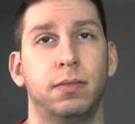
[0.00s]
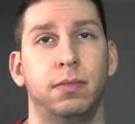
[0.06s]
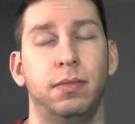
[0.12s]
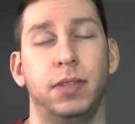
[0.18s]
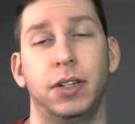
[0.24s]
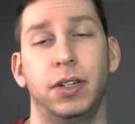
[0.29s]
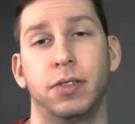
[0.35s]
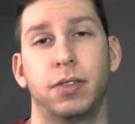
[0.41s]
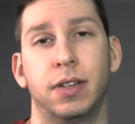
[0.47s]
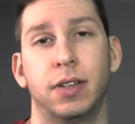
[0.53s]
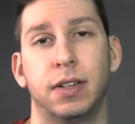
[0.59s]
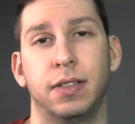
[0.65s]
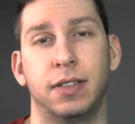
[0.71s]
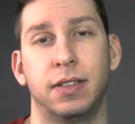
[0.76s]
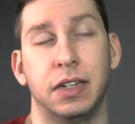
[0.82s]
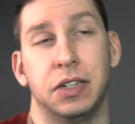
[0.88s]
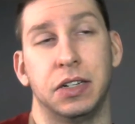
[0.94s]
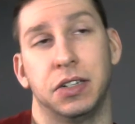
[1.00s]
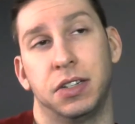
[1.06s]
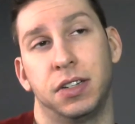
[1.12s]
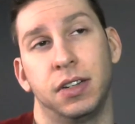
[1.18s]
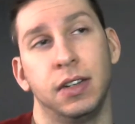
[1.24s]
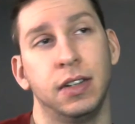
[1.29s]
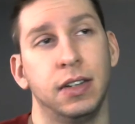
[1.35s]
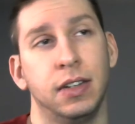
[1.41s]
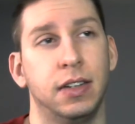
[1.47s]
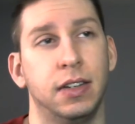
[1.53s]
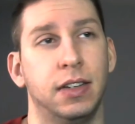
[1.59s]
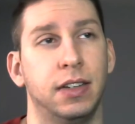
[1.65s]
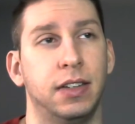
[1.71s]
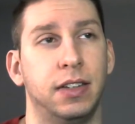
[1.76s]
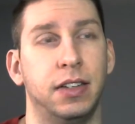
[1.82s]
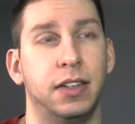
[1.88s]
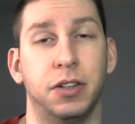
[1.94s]
You know, because,
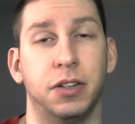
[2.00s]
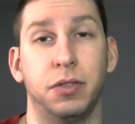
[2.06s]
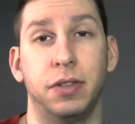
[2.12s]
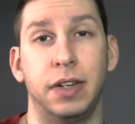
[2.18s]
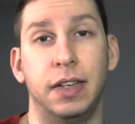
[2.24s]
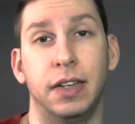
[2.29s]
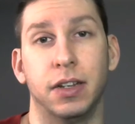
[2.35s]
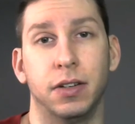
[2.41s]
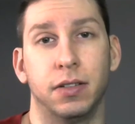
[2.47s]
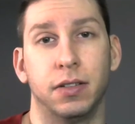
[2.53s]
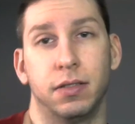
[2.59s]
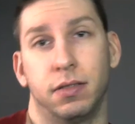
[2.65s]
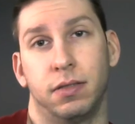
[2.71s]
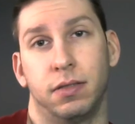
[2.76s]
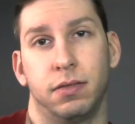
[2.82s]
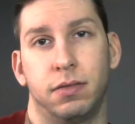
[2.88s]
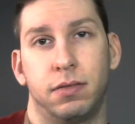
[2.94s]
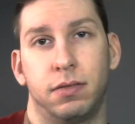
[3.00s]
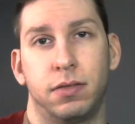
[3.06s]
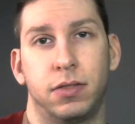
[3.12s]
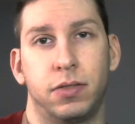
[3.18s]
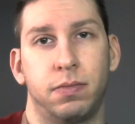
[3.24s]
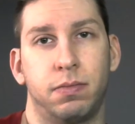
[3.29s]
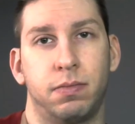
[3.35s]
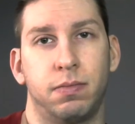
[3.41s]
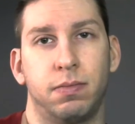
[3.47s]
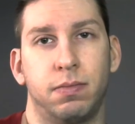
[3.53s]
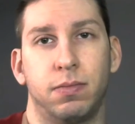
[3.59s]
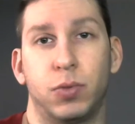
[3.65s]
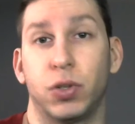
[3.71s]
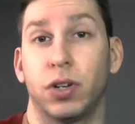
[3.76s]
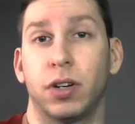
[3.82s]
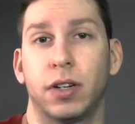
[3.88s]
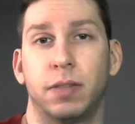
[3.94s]
you know, Negan
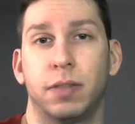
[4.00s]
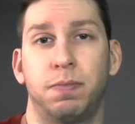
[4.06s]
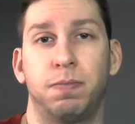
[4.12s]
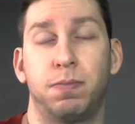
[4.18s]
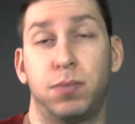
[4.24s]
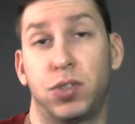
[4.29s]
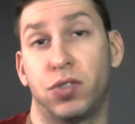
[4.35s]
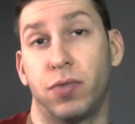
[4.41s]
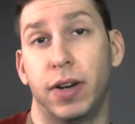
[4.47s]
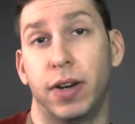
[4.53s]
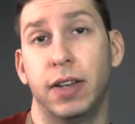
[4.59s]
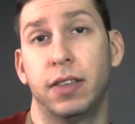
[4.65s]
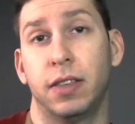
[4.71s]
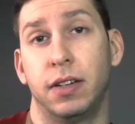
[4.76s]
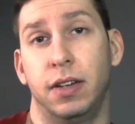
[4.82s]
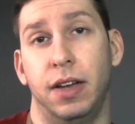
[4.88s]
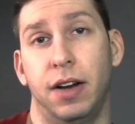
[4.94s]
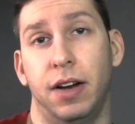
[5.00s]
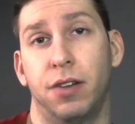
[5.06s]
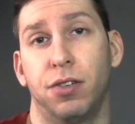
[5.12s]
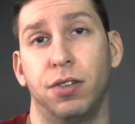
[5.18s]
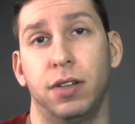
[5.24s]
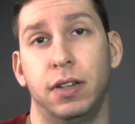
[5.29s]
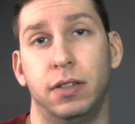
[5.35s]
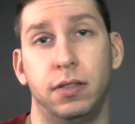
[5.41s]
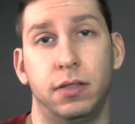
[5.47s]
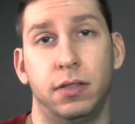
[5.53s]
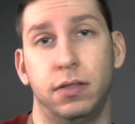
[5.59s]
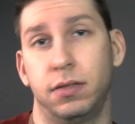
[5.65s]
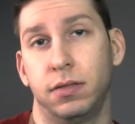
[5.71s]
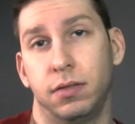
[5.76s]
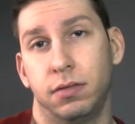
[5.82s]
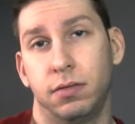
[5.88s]
saw strength in Daryl and,